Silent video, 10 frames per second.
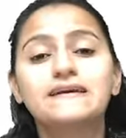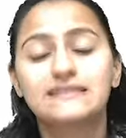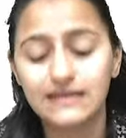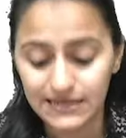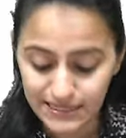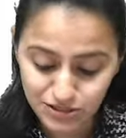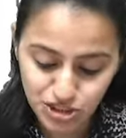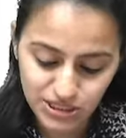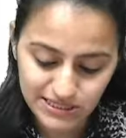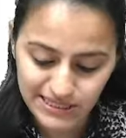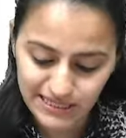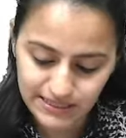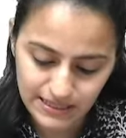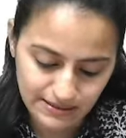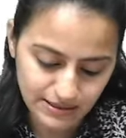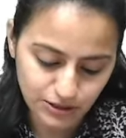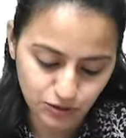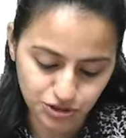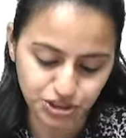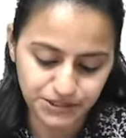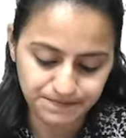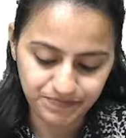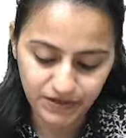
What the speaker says: the clincher there in the question.